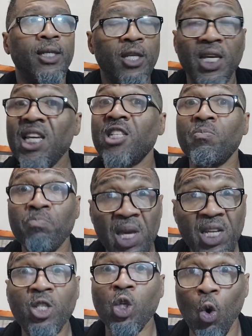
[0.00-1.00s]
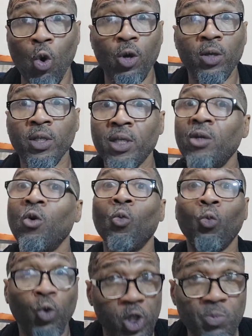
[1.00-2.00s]
His mentor
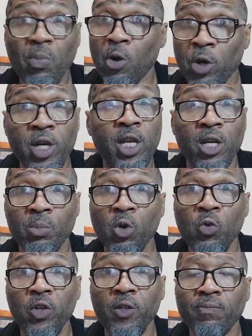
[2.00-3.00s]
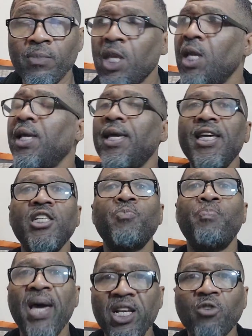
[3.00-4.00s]
was murdered in the movie. His
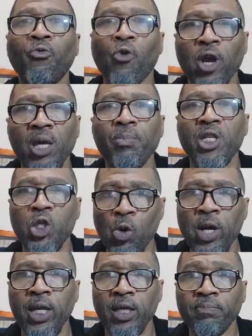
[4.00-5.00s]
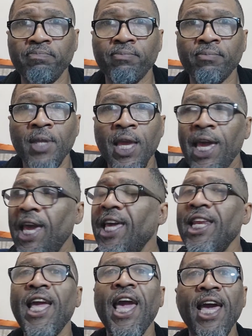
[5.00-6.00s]
best friend betrayed him, and
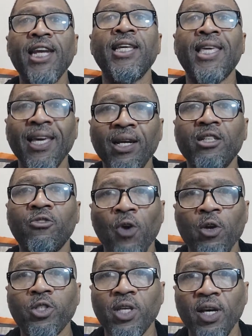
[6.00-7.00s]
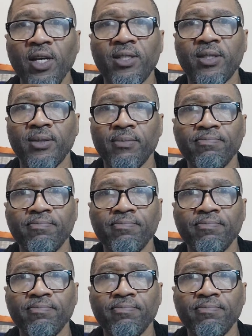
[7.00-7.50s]
he had to kill his first cousin.